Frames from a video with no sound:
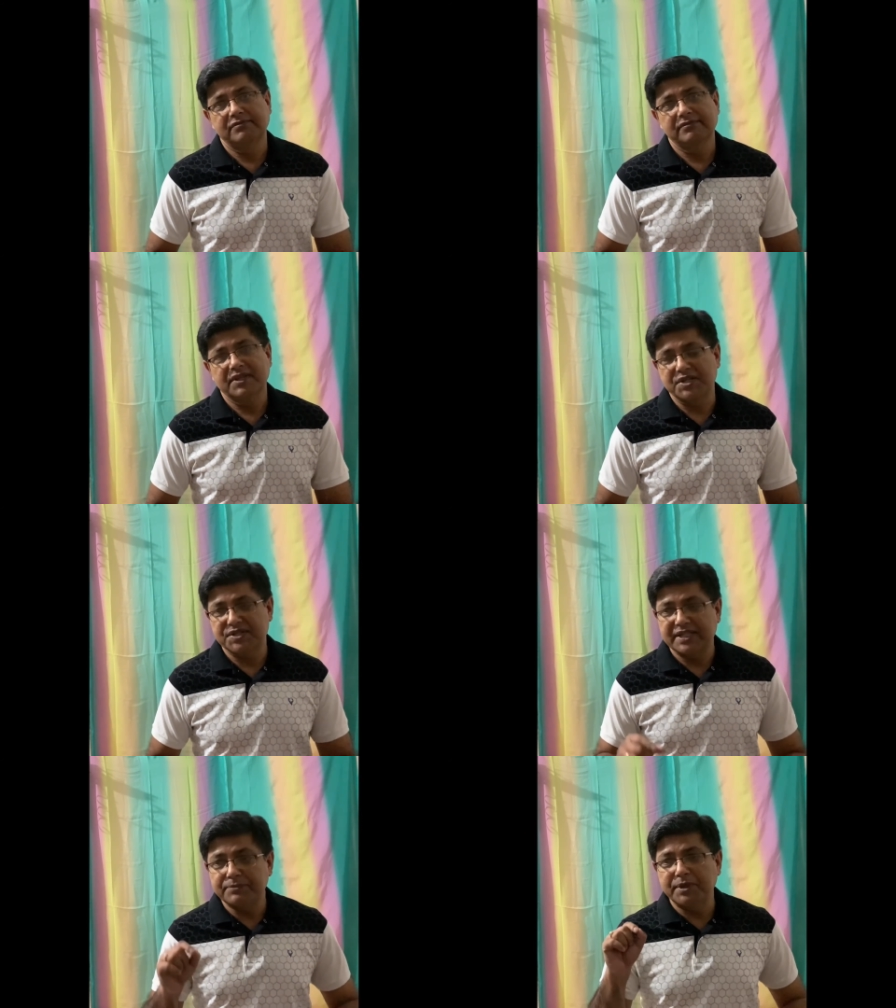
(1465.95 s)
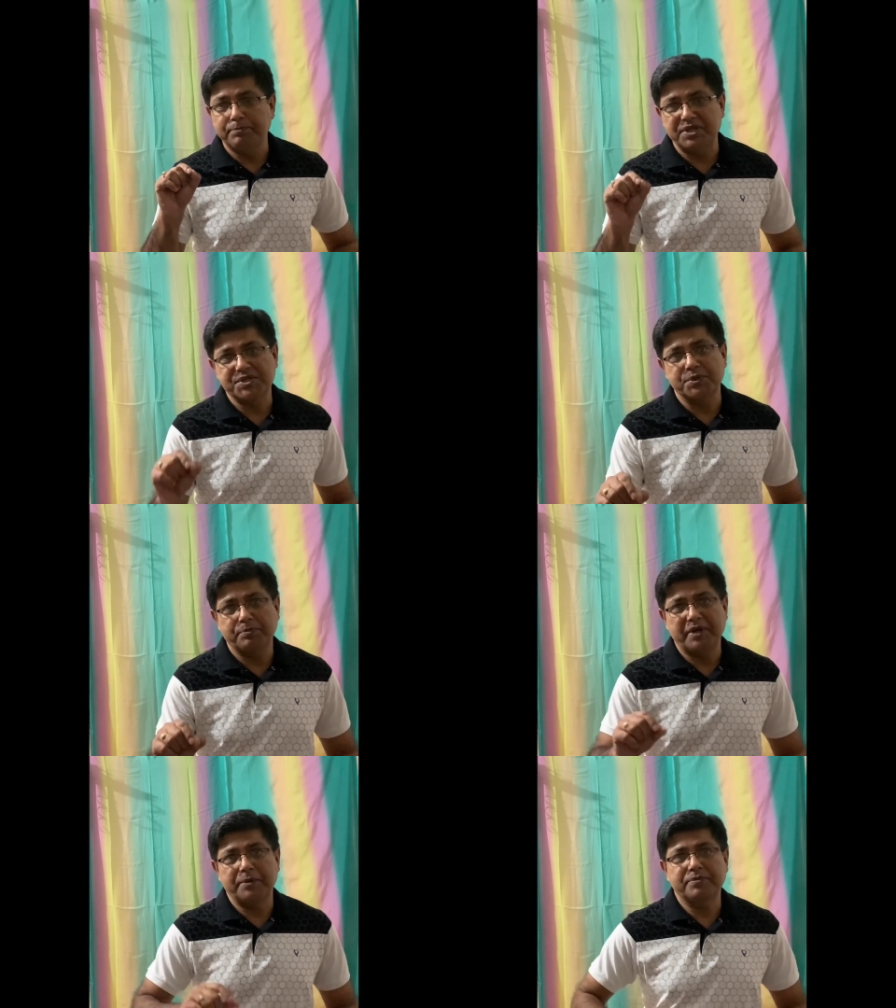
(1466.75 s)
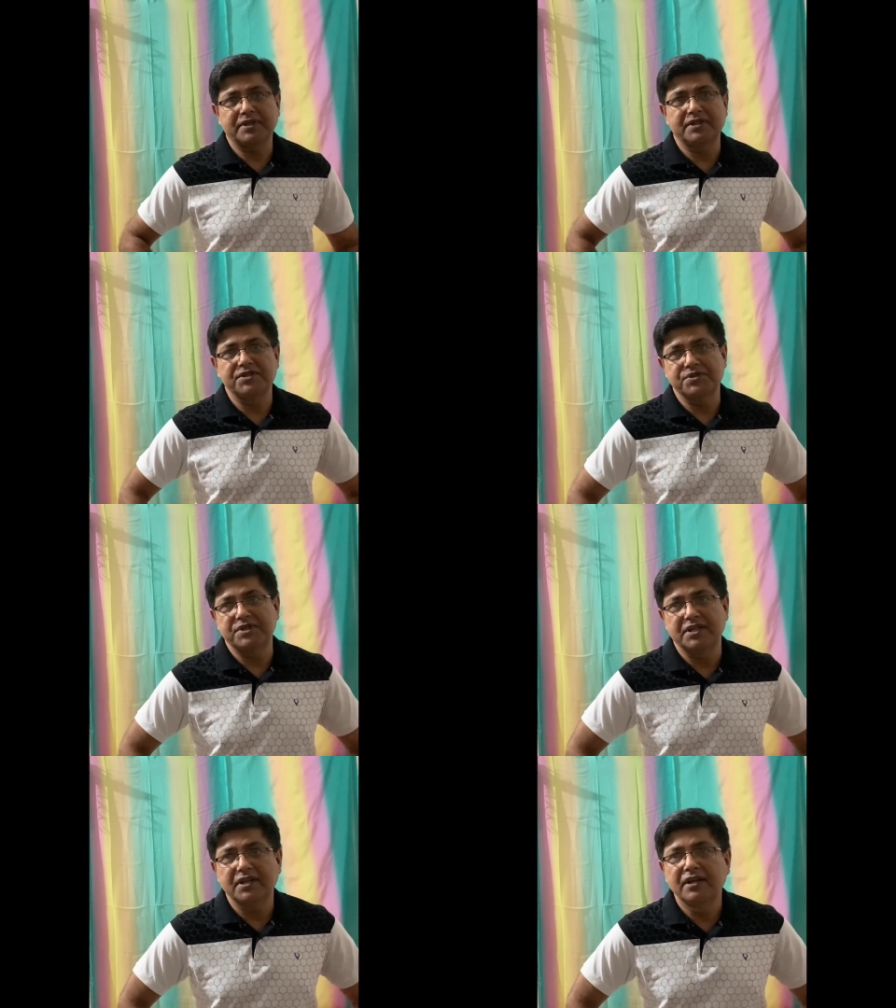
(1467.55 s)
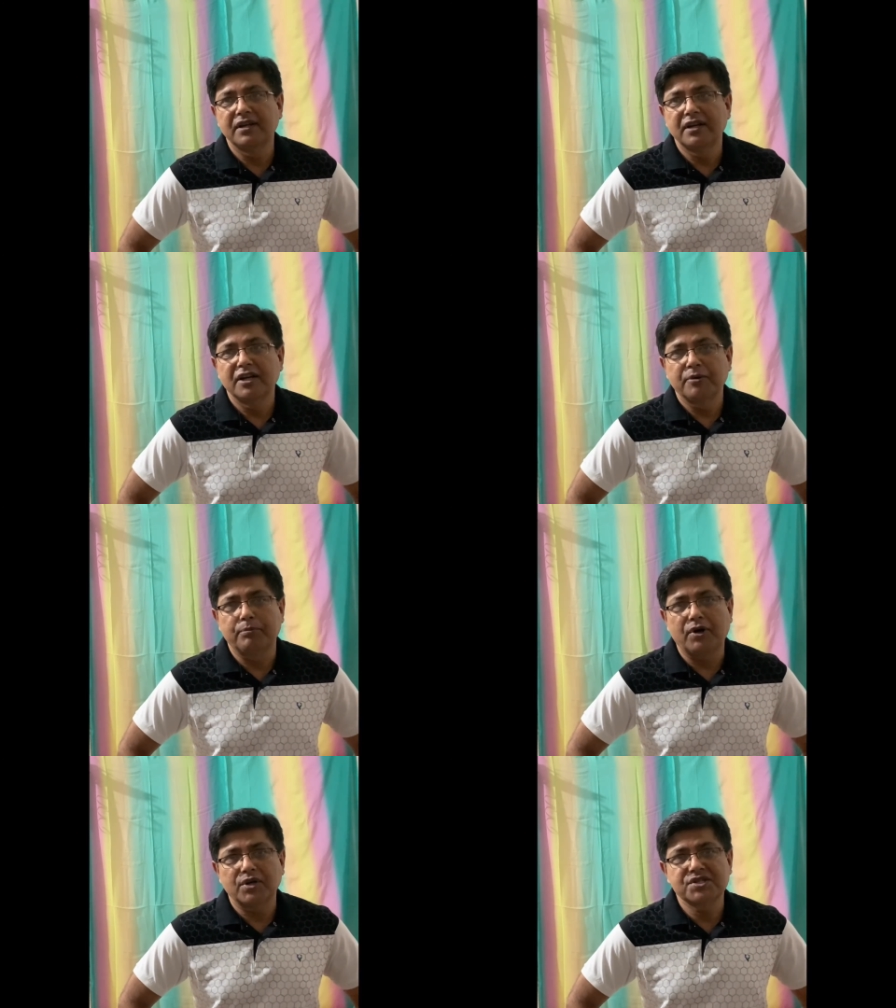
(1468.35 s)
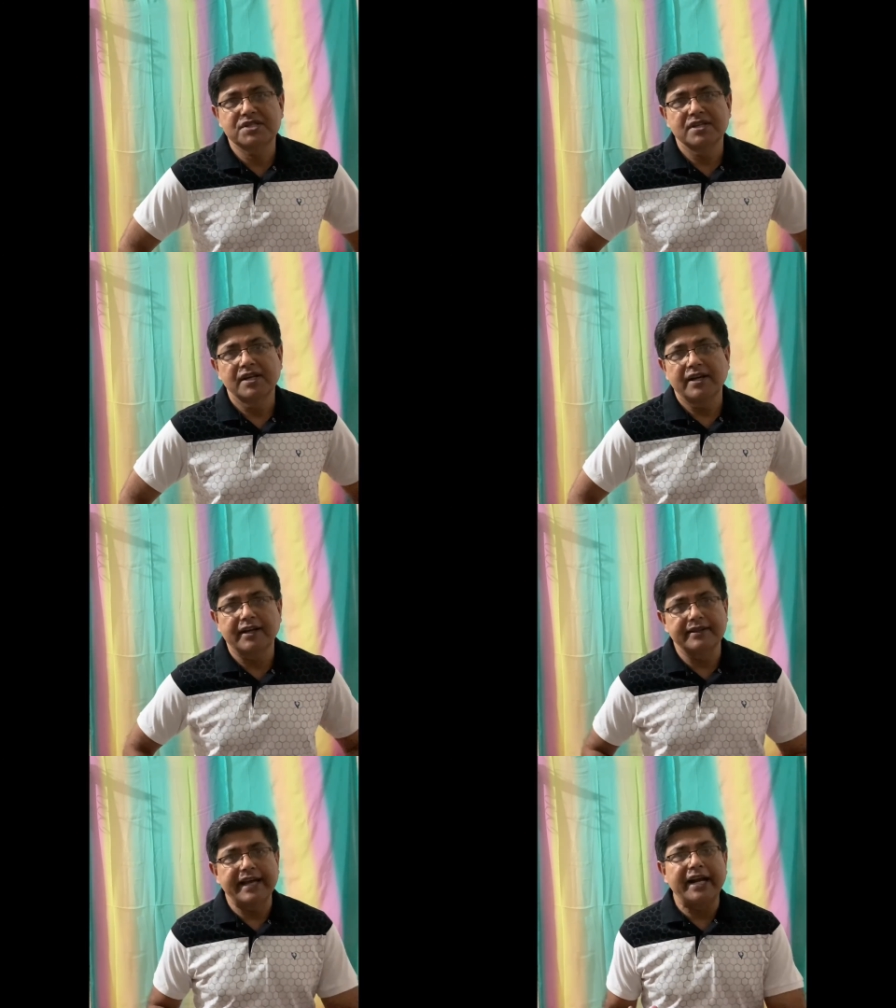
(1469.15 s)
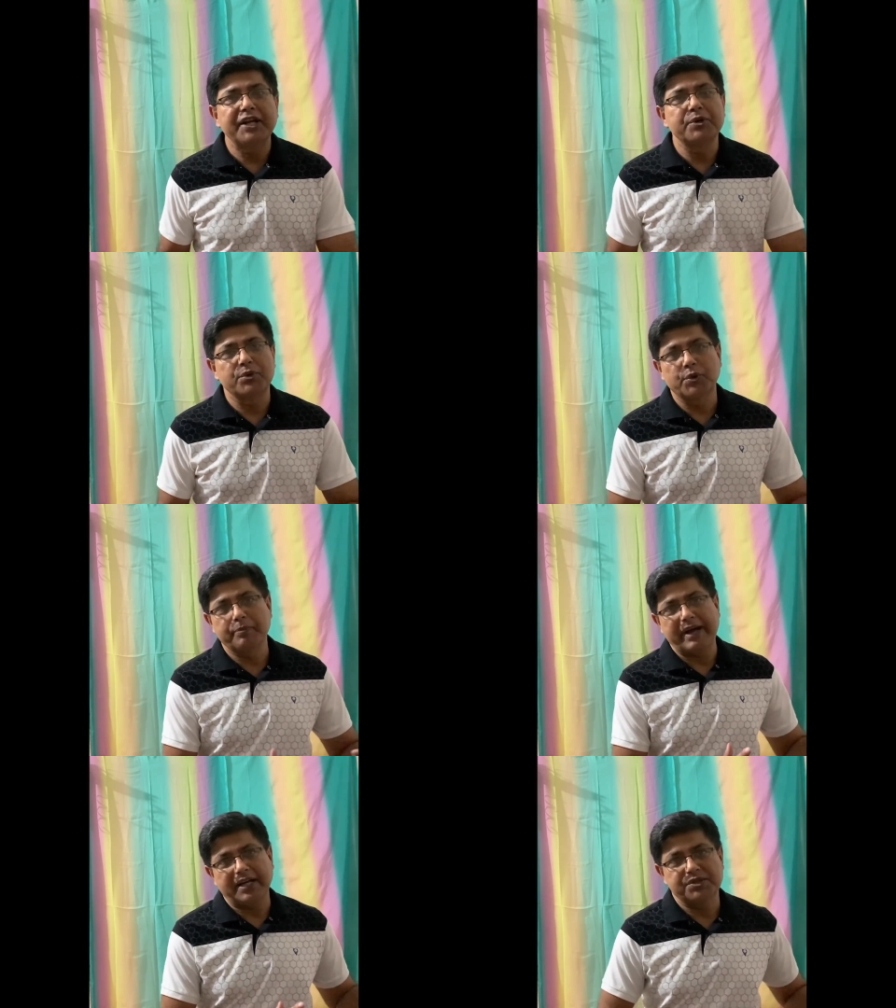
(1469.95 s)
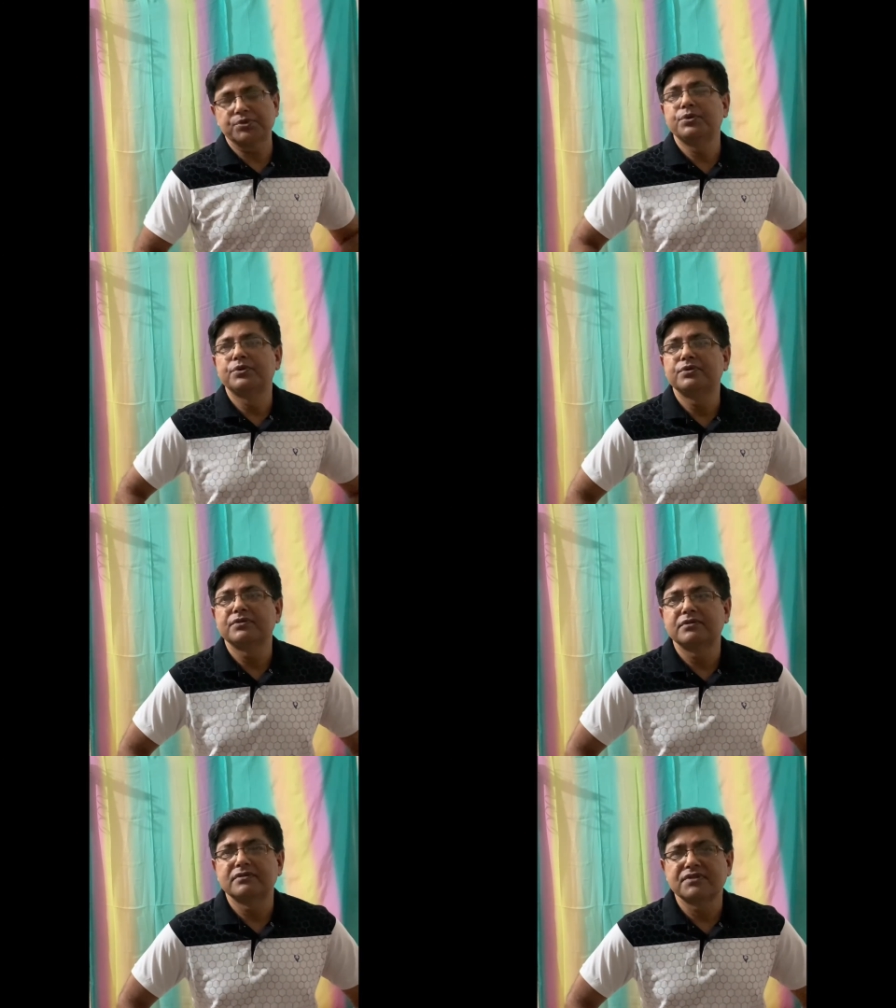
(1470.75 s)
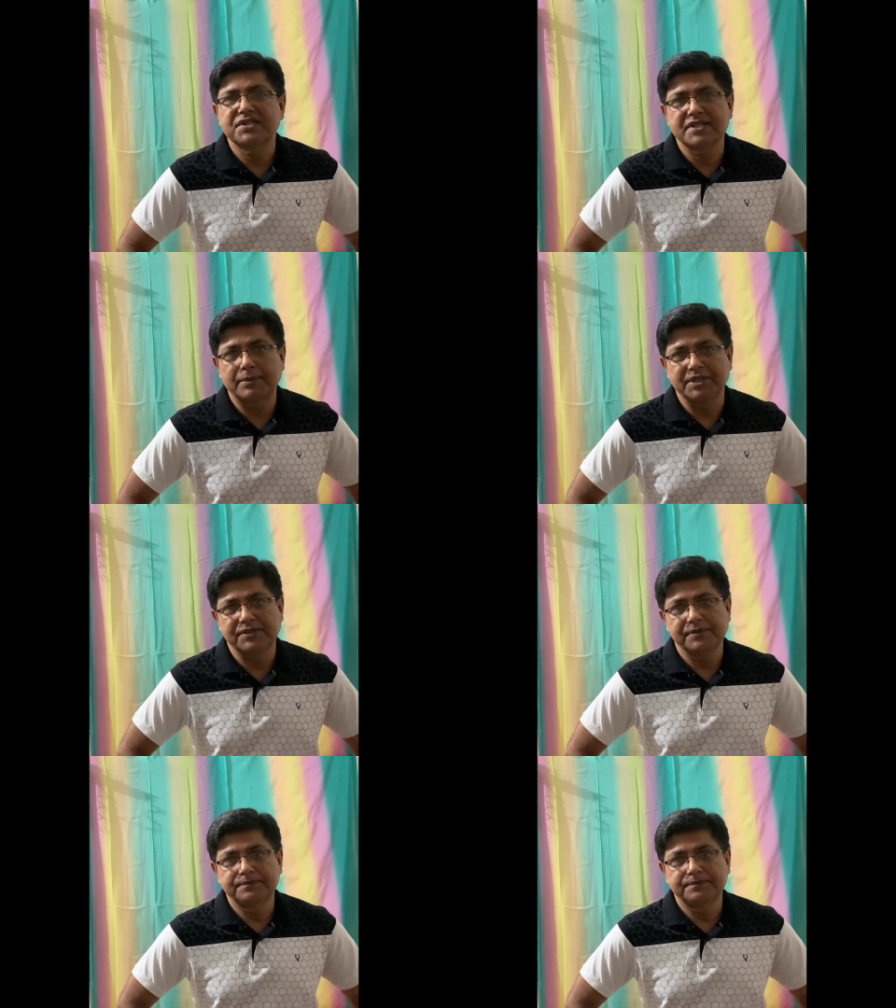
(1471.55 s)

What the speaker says: He slipped a piece of paper into the box and then he rode back to Summit.